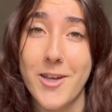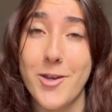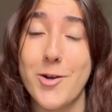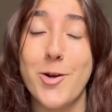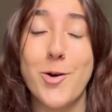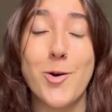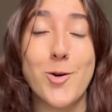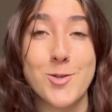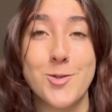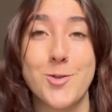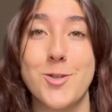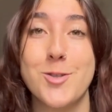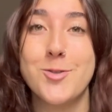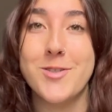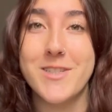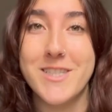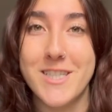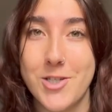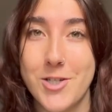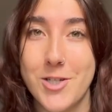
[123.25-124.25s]
your cultural
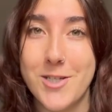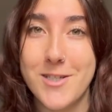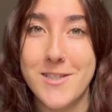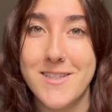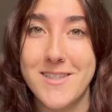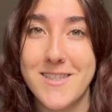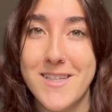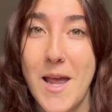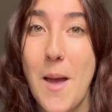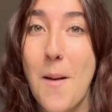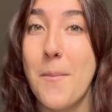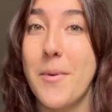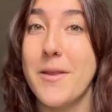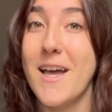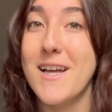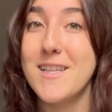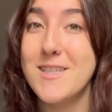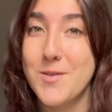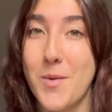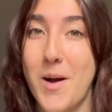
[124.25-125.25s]
traditions. But
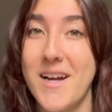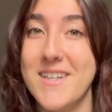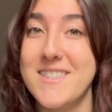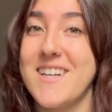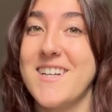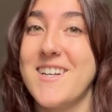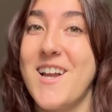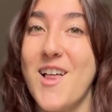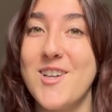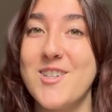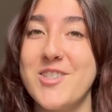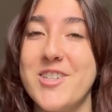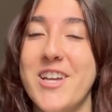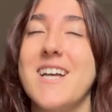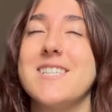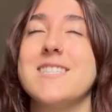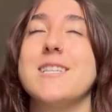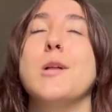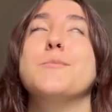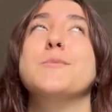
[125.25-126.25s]
that's why technology
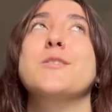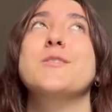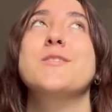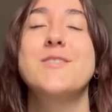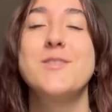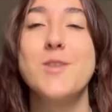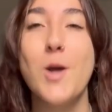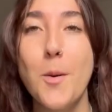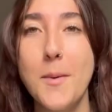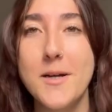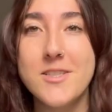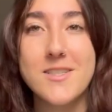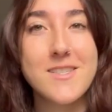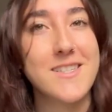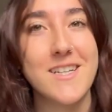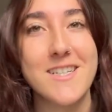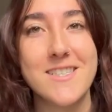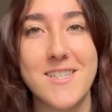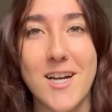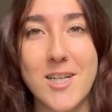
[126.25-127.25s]
has helped us so much to
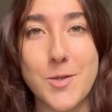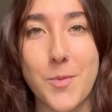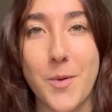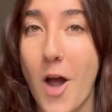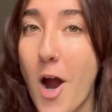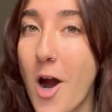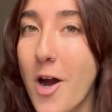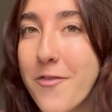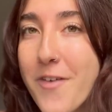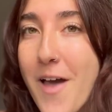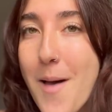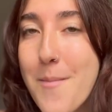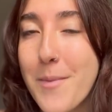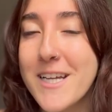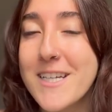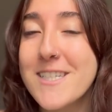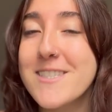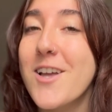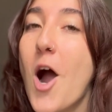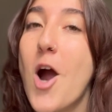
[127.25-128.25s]
stay in touch with our
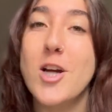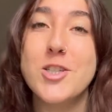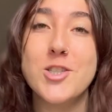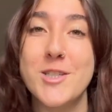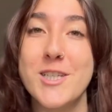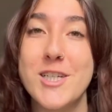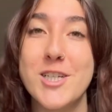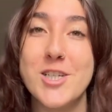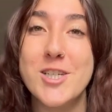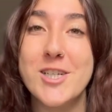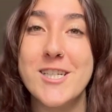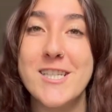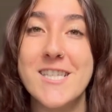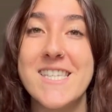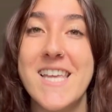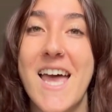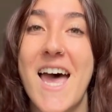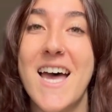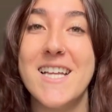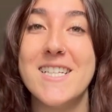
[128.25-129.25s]
families, our
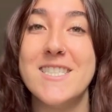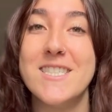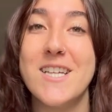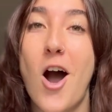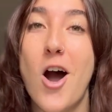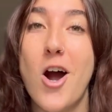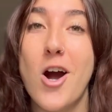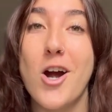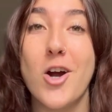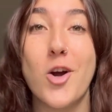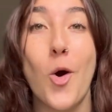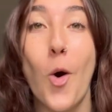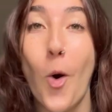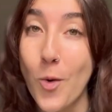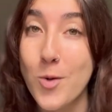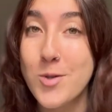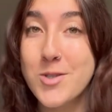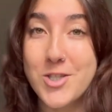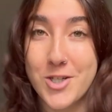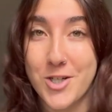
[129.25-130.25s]
traditions, and our
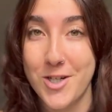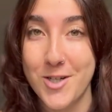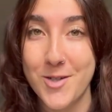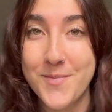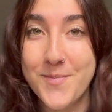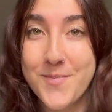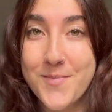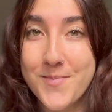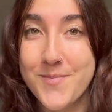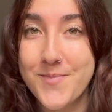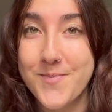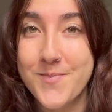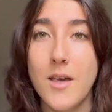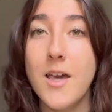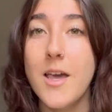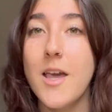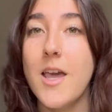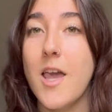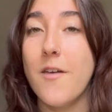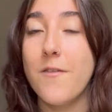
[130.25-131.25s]
culture.
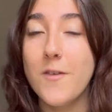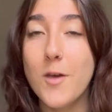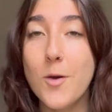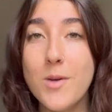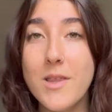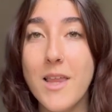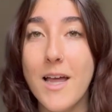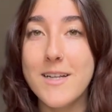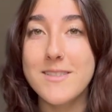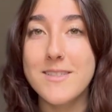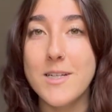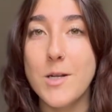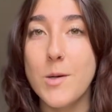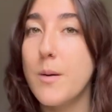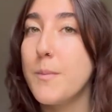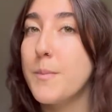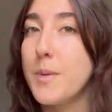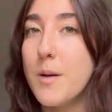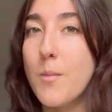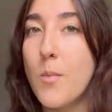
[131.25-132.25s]
If you would like to know
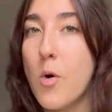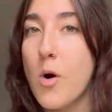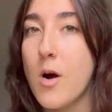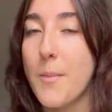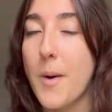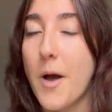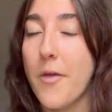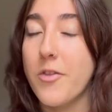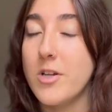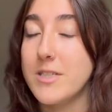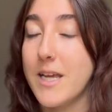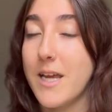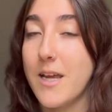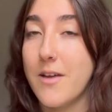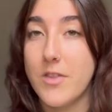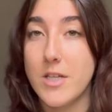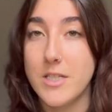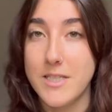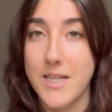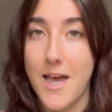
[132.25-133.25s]
a bit more about the Day
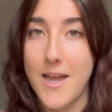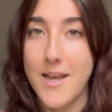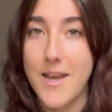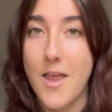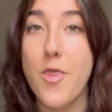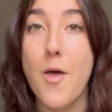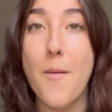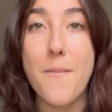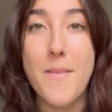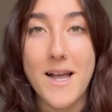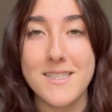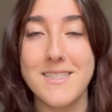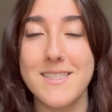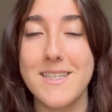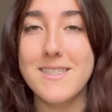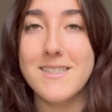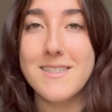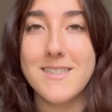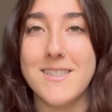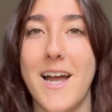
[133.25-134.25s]
of the Dead, the
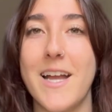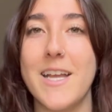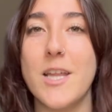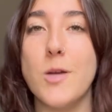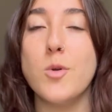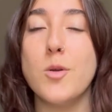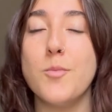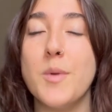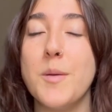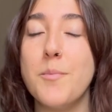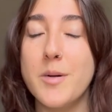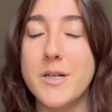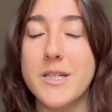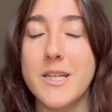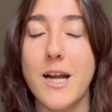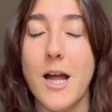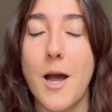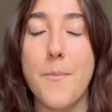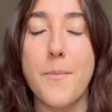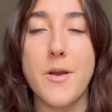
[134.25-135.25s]
Mexican Society will be
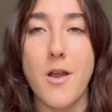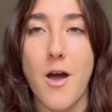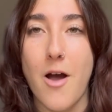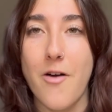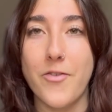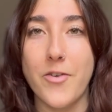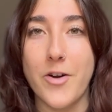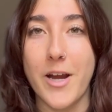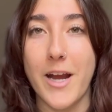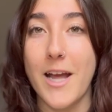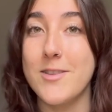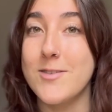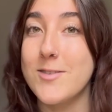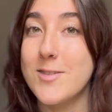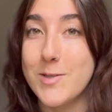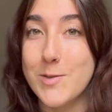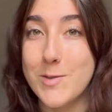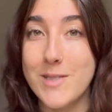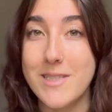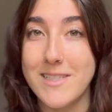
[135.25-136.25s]
putting up an offering at the
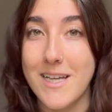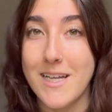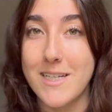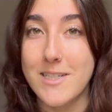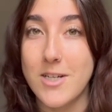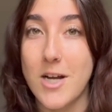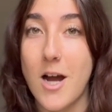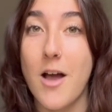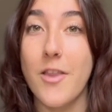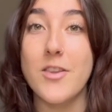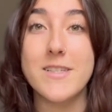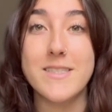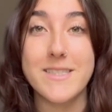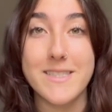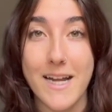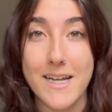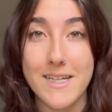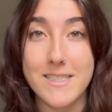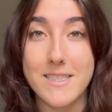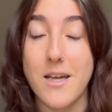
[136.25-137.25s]
Student Center on the
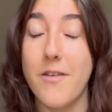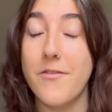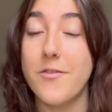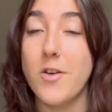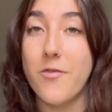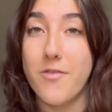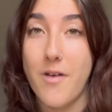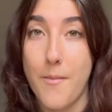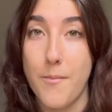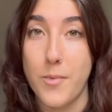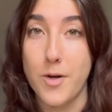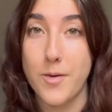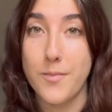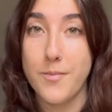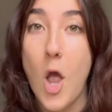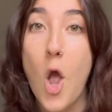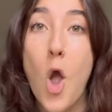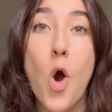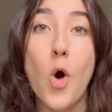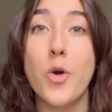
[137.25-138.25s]
2nd of November,
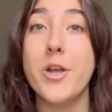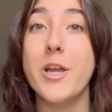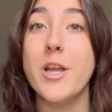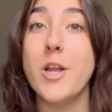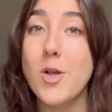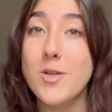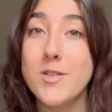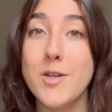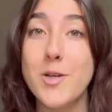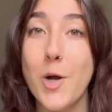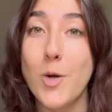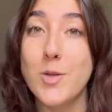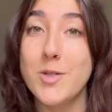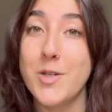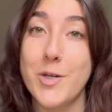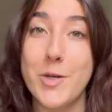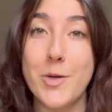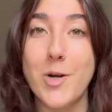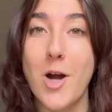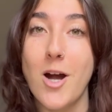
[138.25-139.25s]
or you can also go to
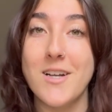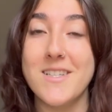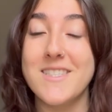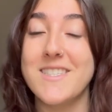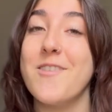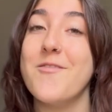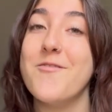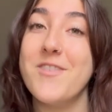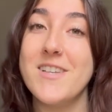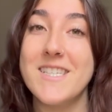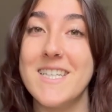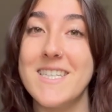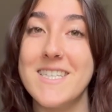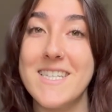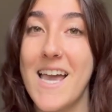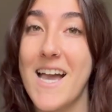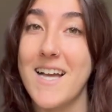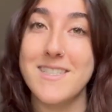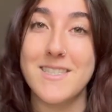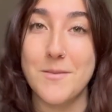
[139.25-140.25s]
Kew Gardens and visit
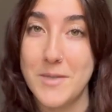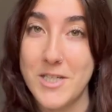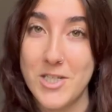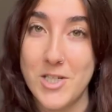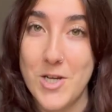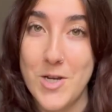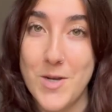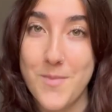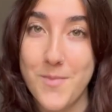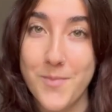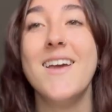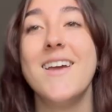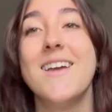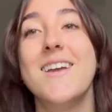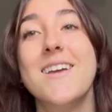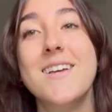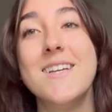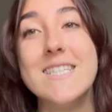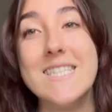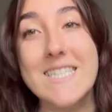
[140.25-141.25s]
the exhibition.
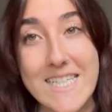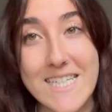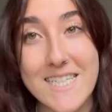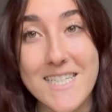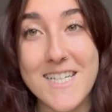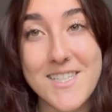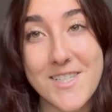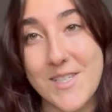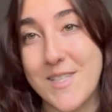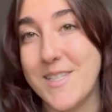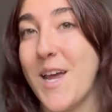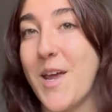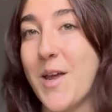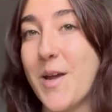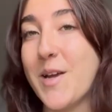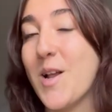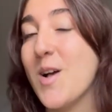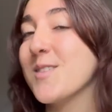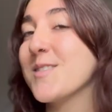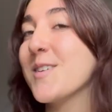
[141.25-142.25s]
Needless to say, you
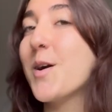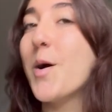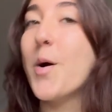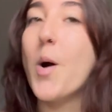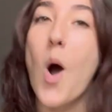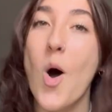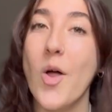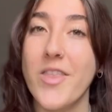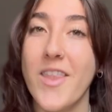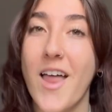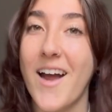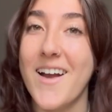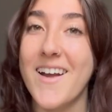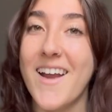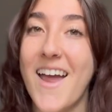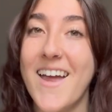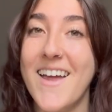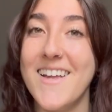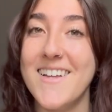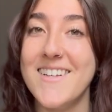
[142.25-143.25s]
can also go online
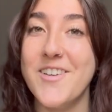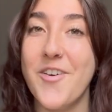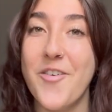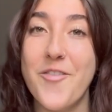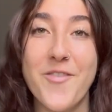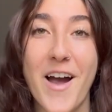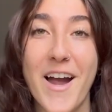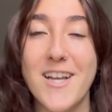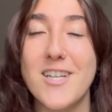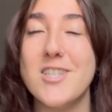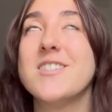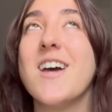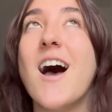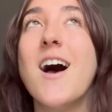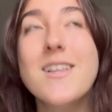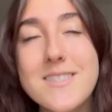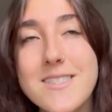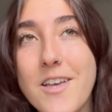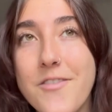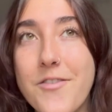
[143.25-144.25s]
and find
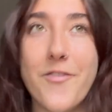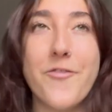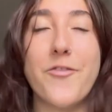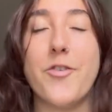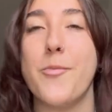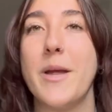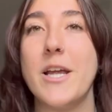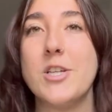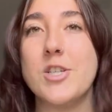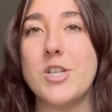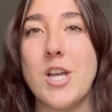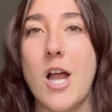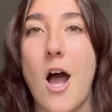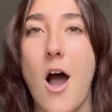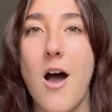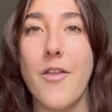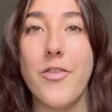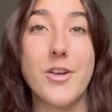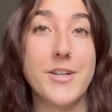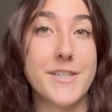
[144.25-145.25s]
tons of information
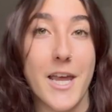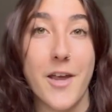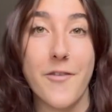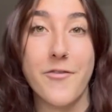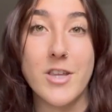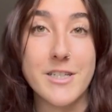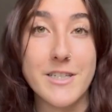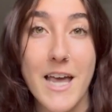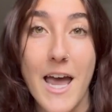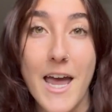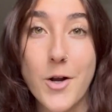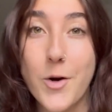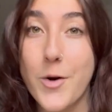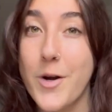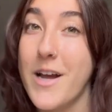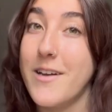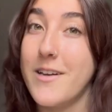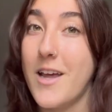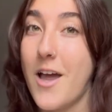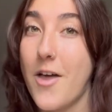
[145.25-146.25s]
on the Day of the Dead
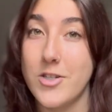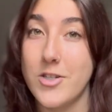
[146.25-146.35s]
or any other